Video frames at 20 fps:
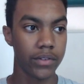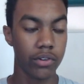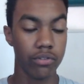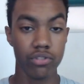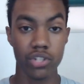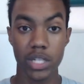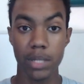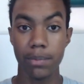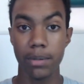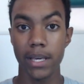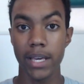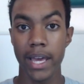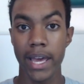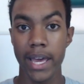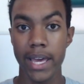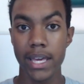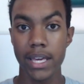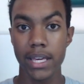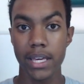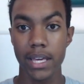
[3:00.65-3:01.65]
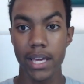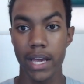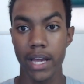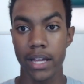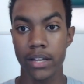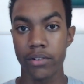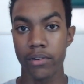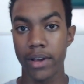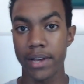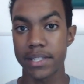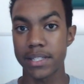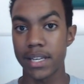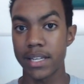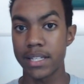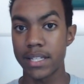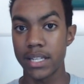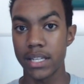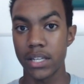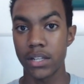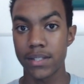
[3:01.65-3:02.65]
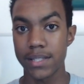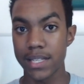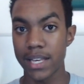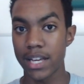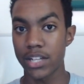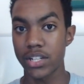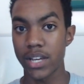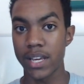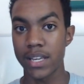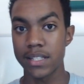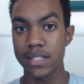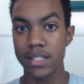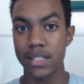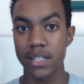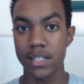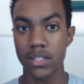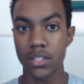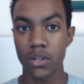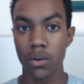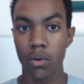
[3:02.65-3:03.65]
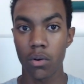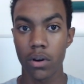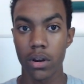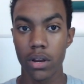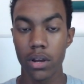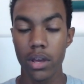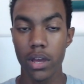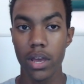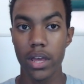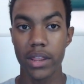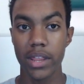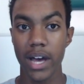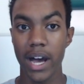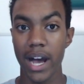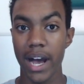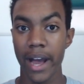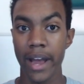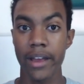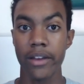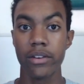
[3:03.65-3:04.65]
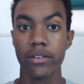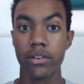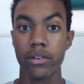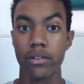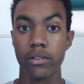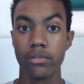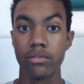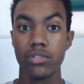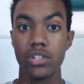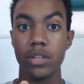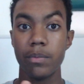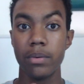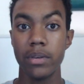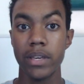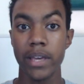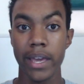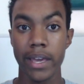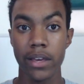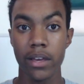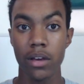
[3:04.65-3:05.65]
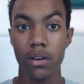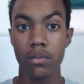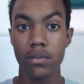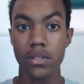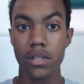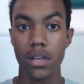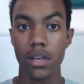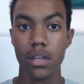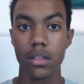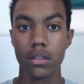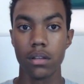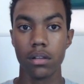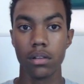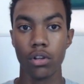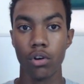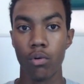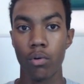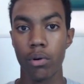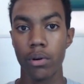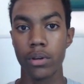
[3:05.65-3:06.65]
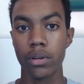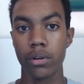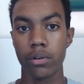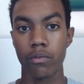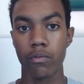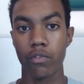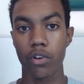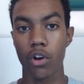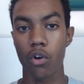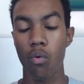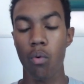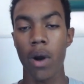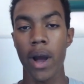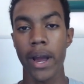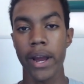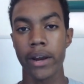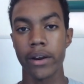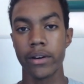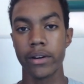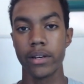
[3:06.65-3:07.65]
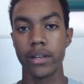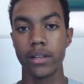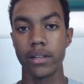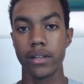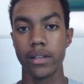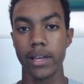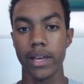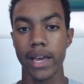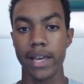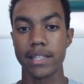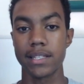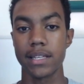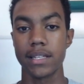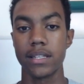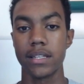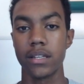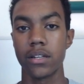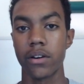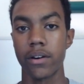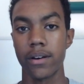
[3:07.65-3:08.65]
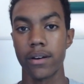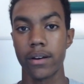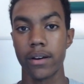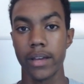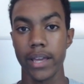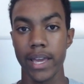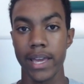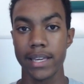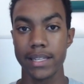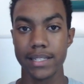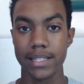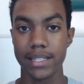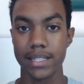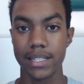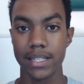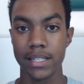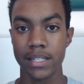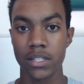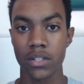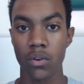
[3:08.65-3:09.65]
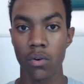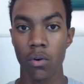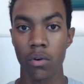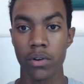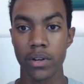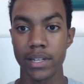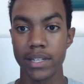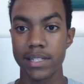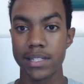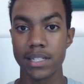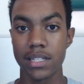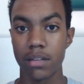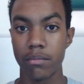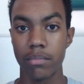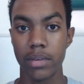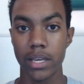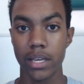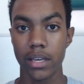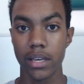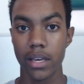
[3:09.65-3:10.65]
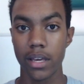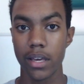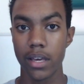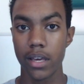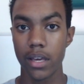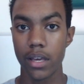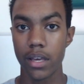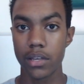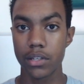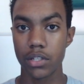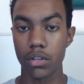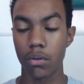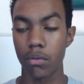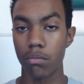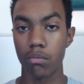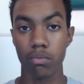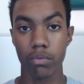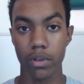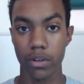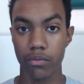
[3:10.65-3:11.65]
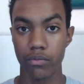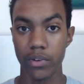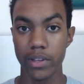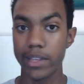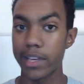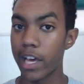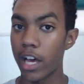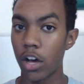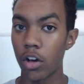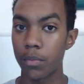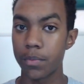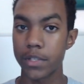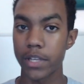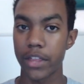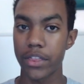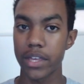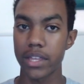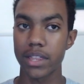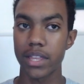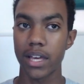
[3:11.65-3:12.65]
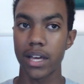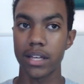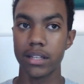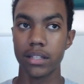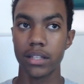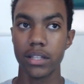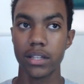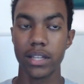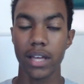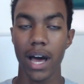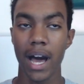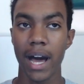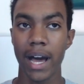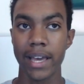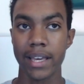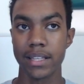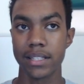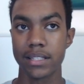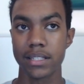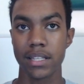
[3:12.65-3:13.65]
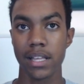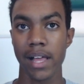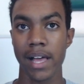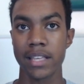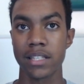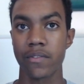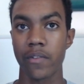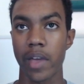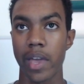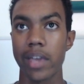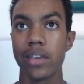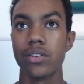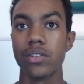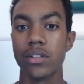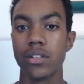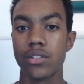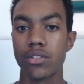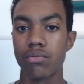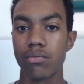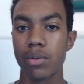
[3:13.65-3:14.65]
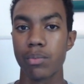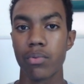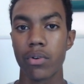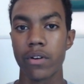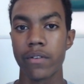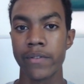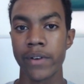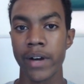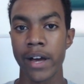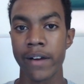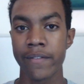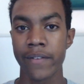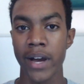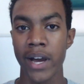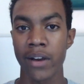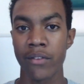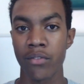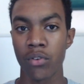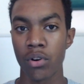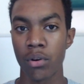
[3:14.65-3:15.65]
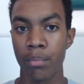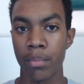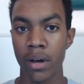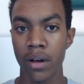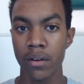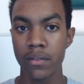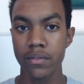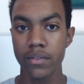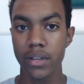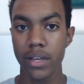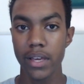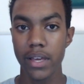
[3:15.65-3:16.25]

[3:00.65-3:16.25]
your GPA and your SAT/ACT score. The higher your GPA goes, the lower your required SAT or ACT score needs to be. So it really helps. I think the highest classification is 3.55 or above.